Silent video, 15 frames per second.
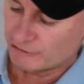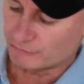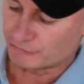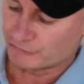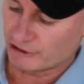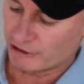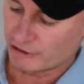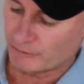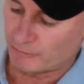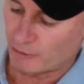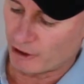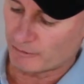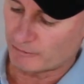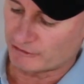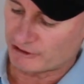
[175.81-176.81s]
You'll see on the
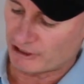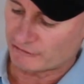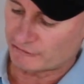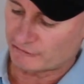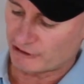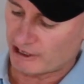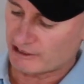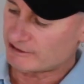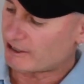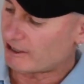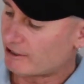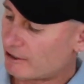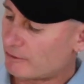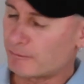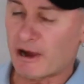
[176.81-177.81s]
bottom it does say
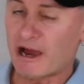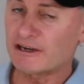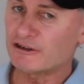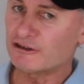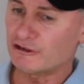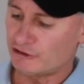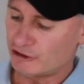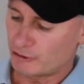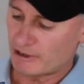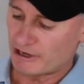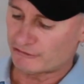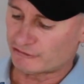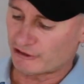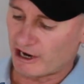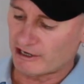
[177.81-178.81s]
uh, made in the
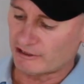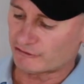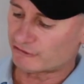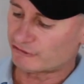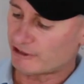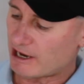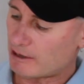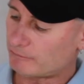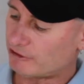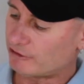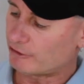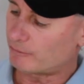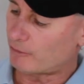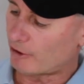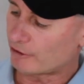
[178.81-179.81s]
USA, it's stamped
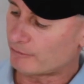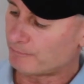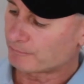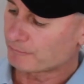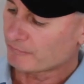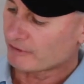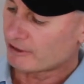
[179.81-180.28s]
into the bottom.